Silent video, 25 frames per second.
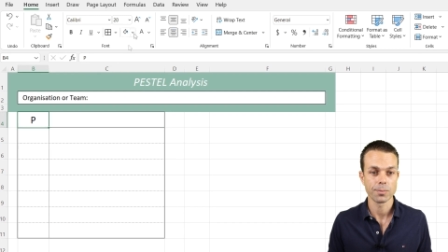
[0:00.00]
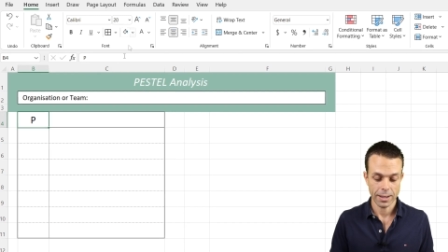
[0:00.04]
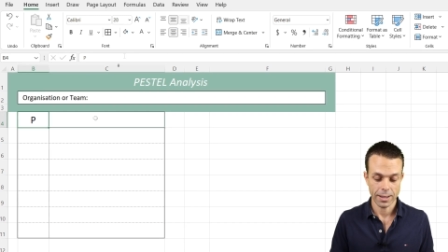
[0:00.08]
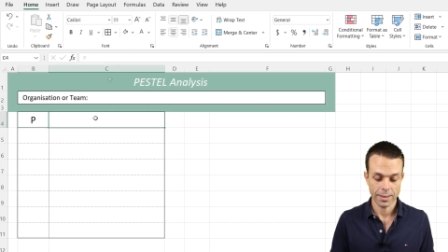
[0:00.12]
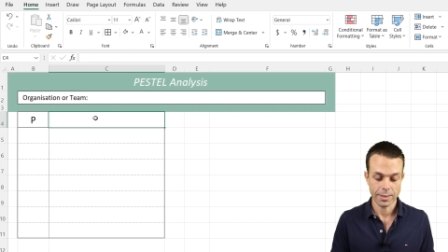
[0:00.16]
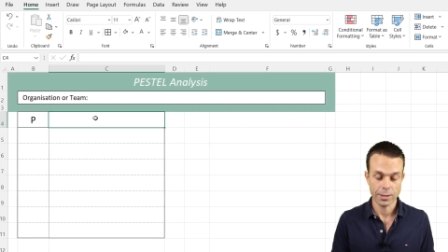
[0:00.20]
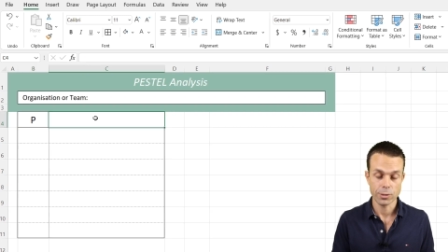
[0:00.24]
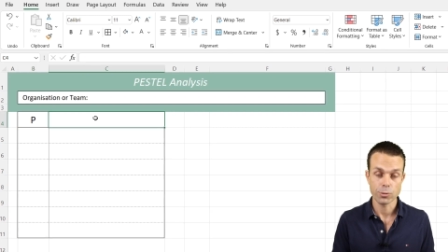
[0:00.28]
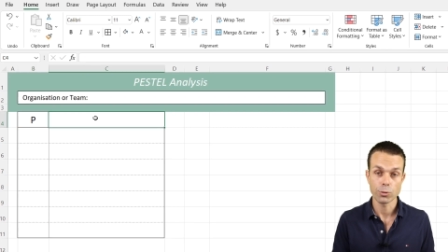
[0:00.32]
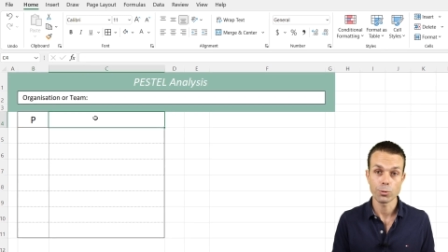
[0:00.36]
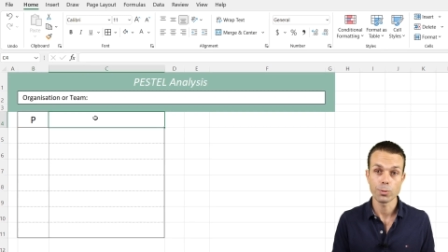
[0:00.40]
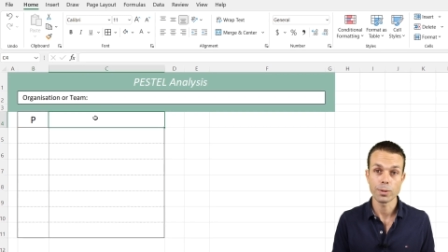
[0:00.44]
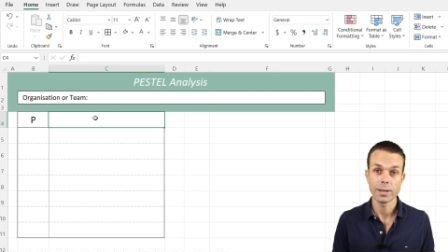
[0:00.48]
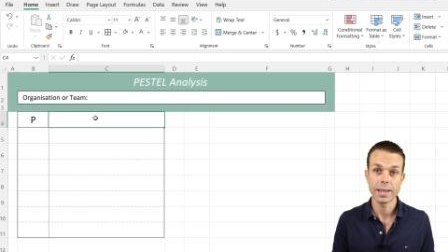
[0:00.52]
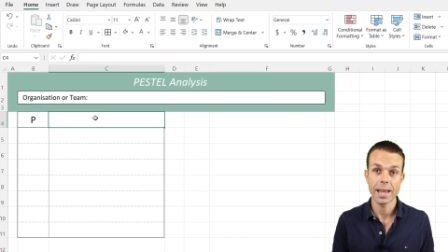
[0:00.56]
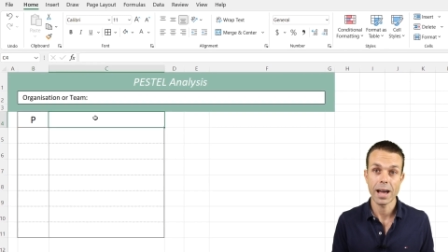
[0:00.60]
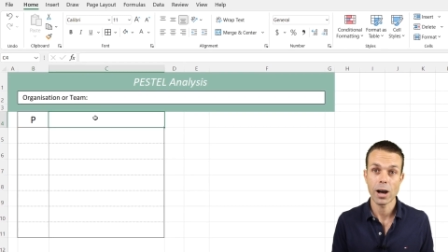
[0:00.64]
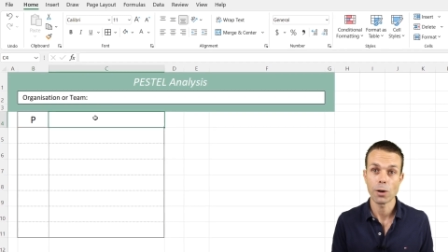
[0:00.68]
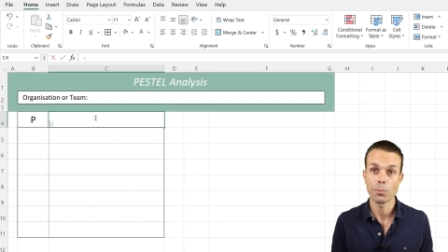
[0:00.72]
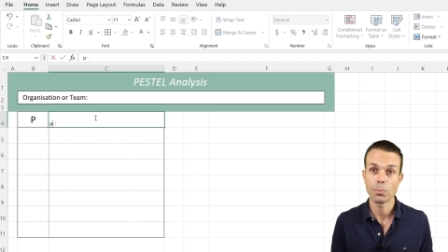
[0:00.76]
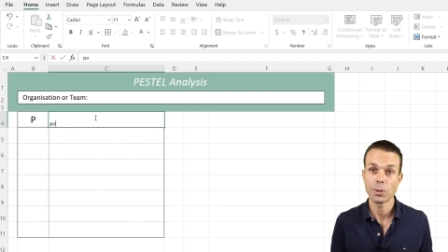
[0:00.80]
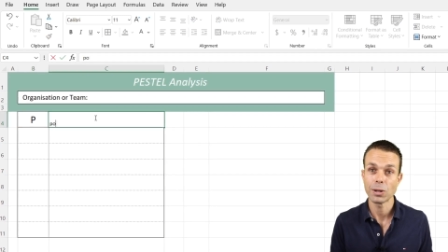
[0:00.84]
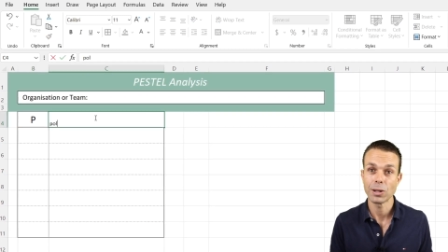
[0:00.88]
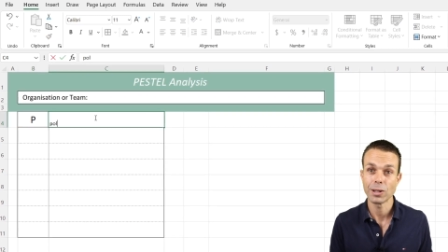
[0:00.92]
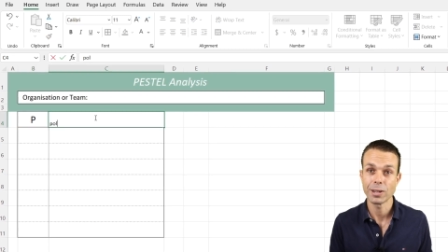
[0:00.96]
And this will be
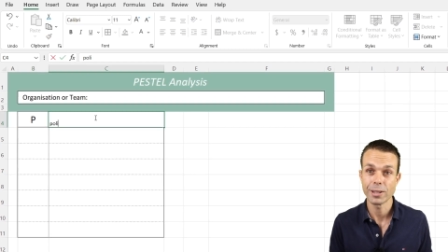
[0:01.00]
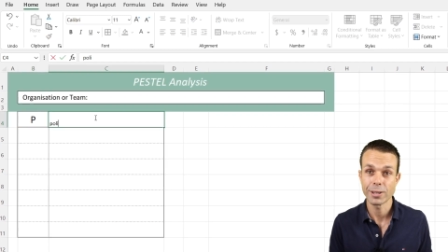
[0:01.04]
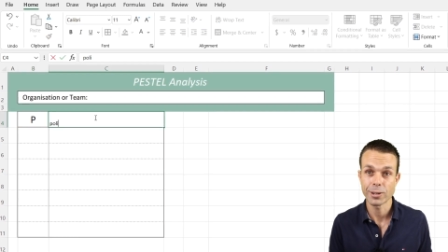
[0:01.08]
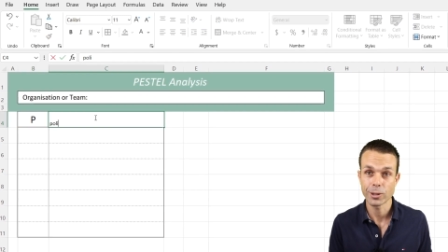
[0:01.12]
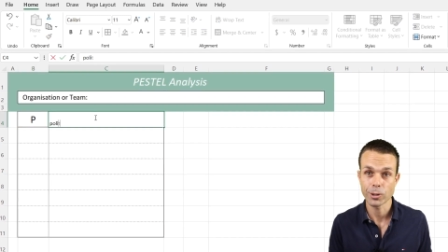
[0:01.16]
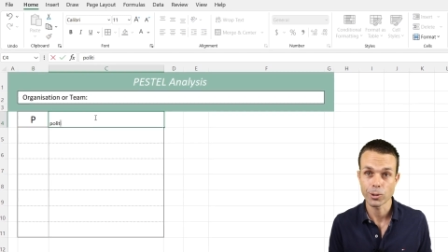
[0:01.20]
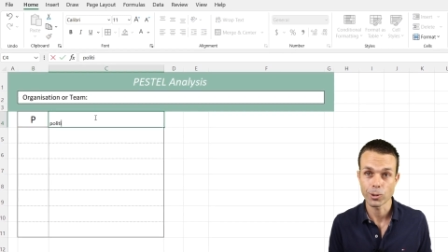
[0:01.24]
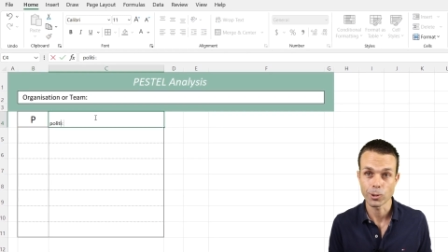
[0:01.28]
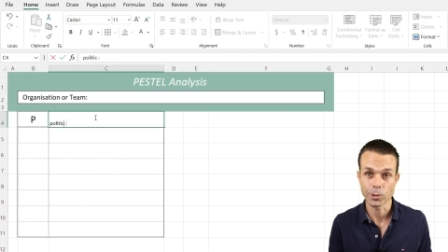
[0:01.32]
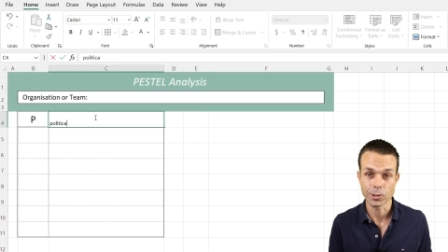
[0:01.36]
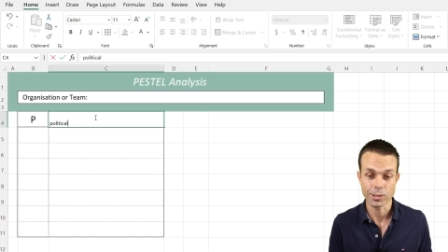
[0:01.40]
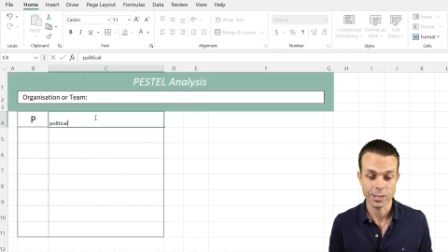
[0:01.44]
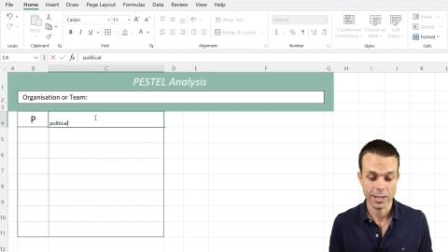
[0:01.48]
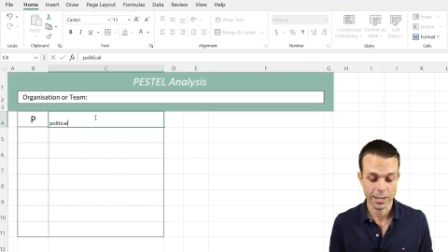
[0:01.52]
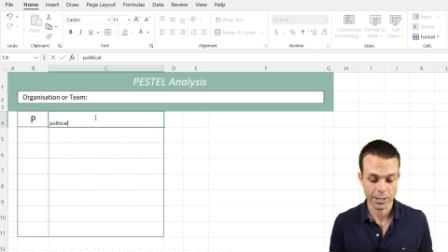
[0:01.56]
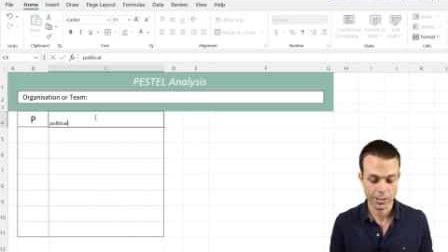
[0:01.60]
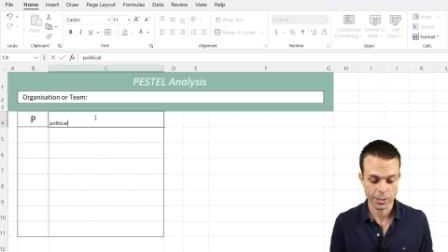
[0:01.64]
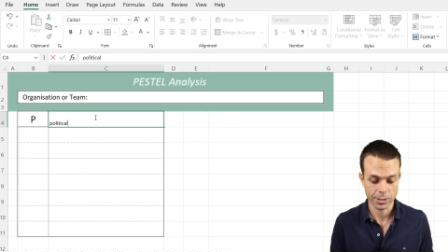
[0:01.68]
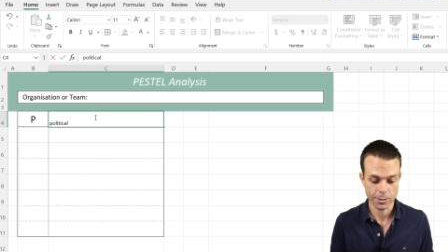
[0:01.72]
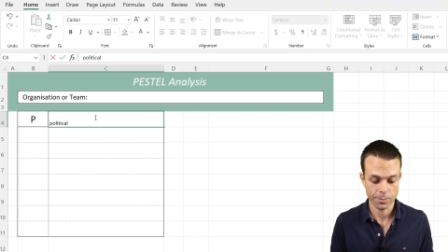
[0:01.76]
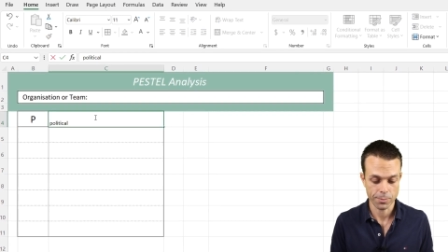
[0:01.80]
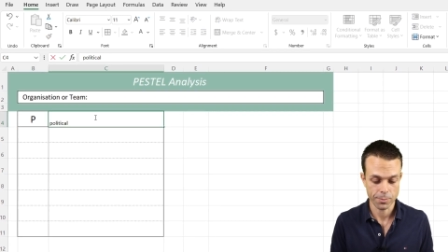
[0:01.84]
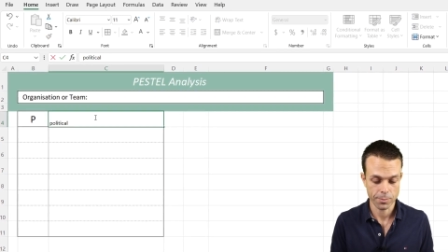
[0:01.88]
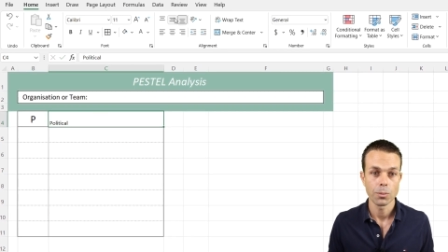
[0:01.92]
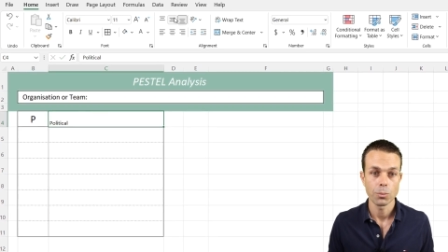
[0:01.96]
our political
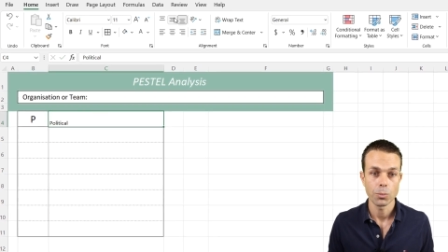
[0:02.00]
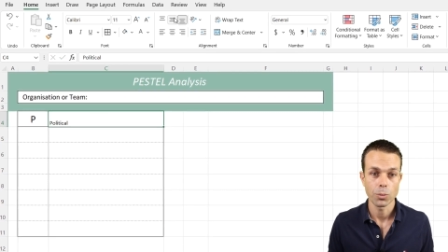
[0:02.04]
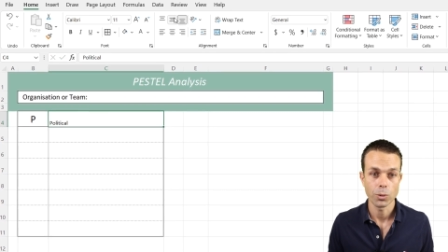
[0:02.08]
section.